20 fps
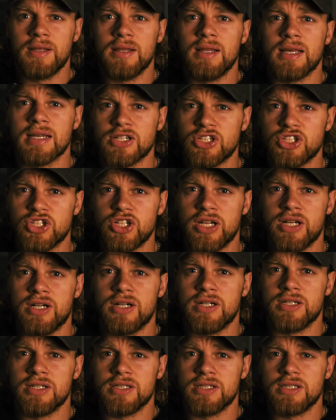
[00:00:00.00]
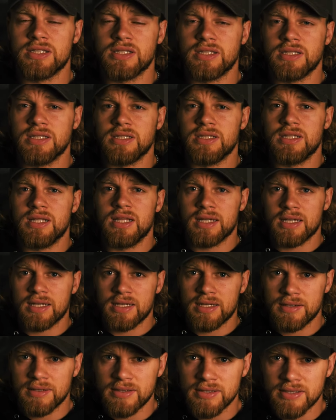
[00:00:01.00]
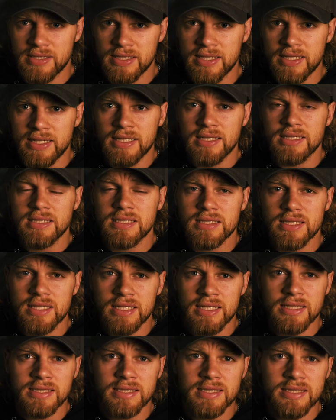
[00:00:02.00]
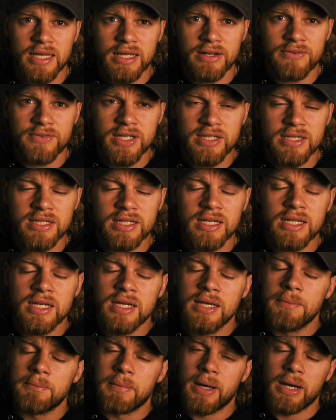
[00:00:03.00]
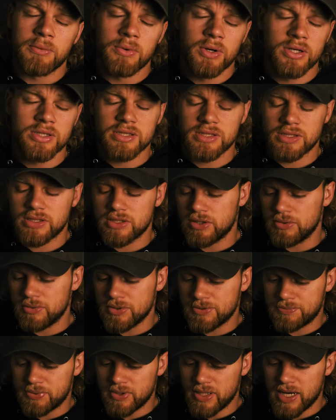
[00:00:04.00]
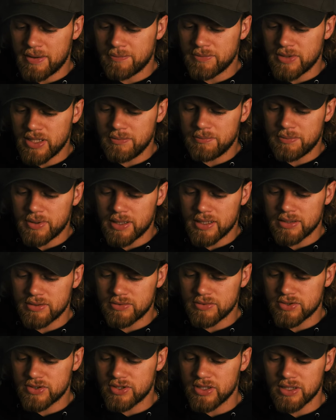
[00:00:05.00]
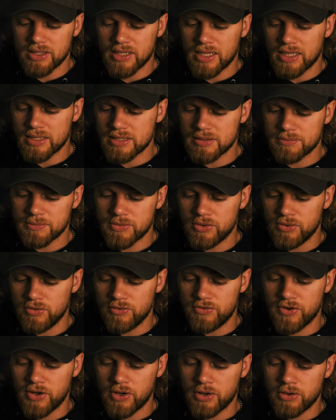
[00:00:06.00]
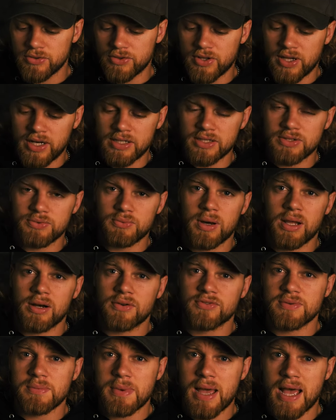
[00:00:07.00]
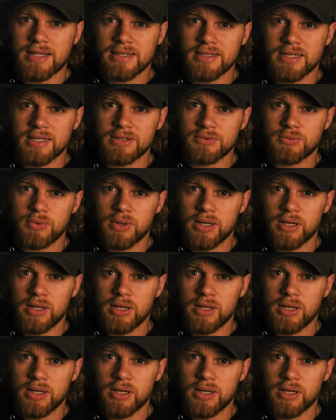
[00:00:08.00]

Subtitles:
like chairs and like seatings inside of it, but it wasn't, so it was pretty empty, but still got some cool photos. Here's one of Sebastian as